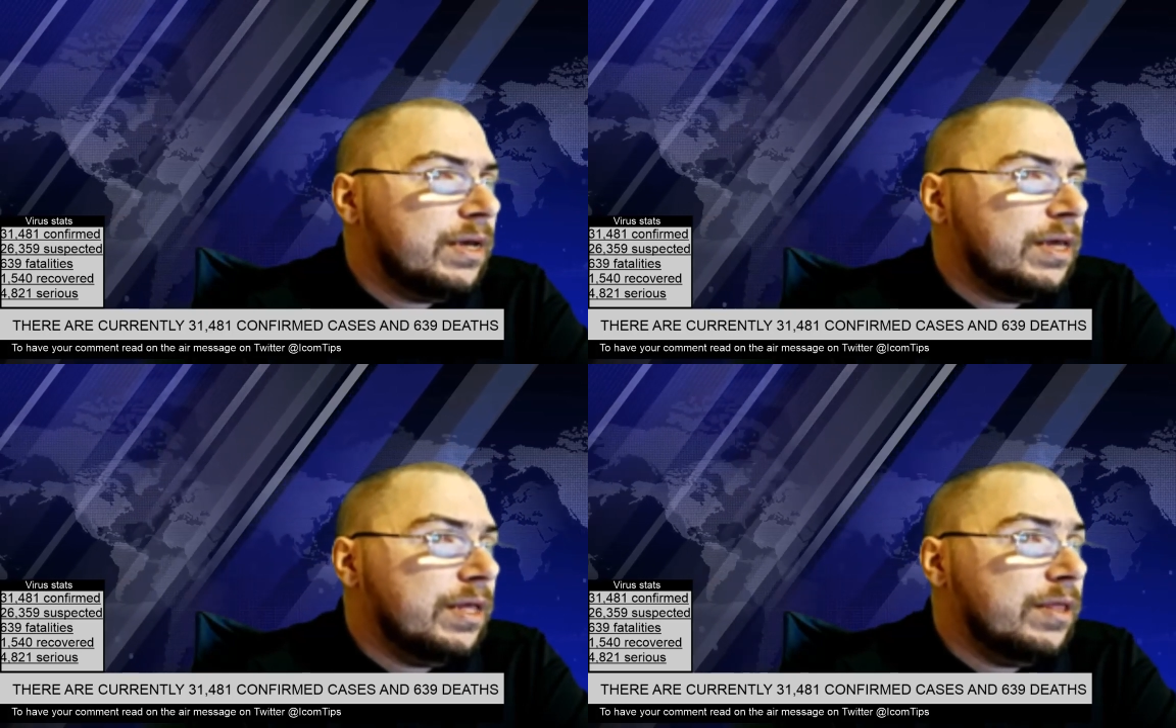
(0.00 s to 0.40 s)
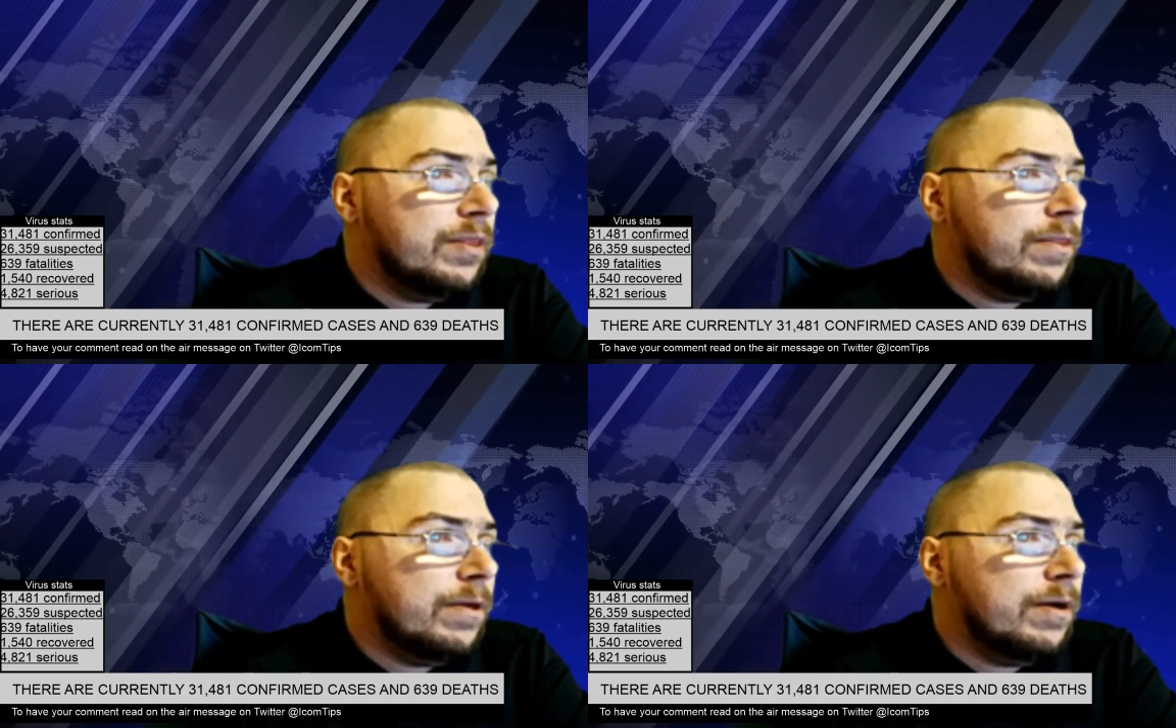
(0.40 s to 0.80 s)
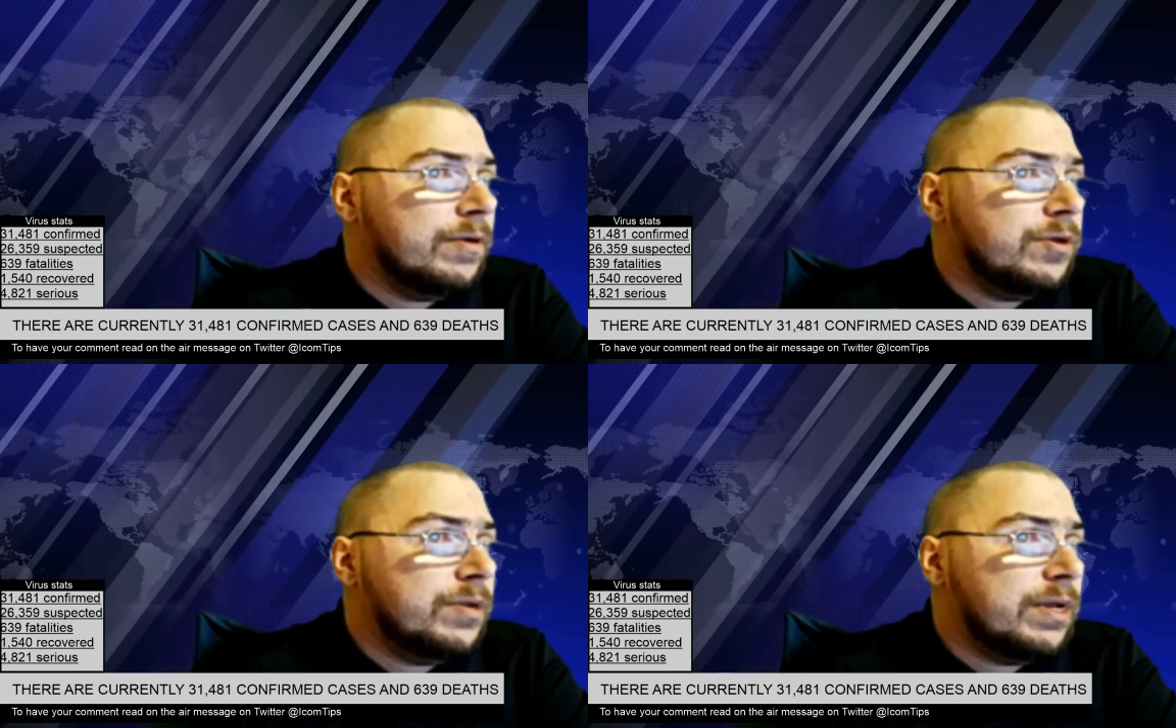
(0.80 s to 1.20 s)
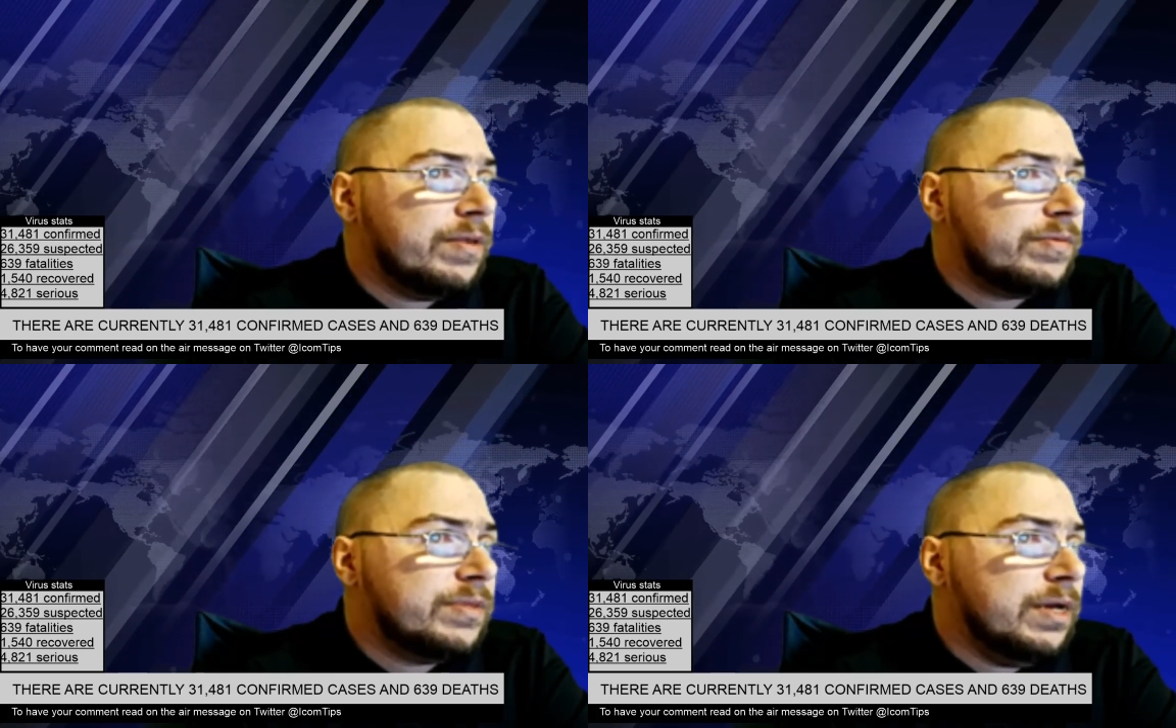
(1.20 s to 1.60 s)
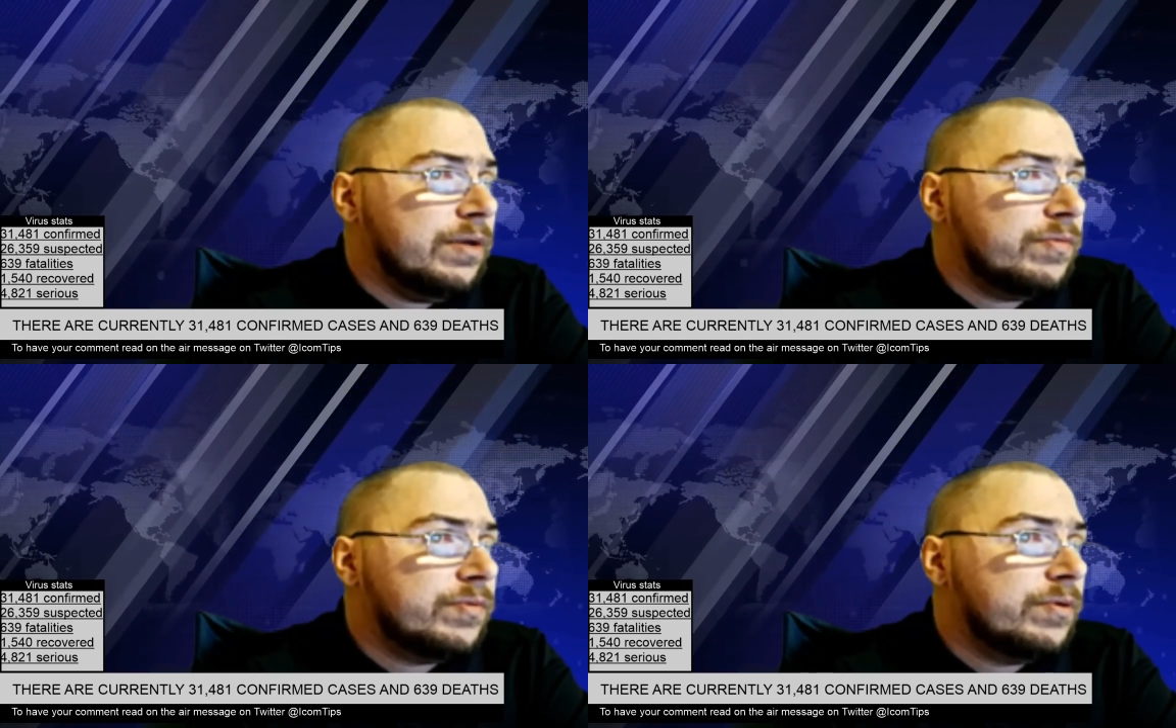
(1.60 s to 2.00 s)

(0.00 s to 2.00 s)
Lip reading: in the United States.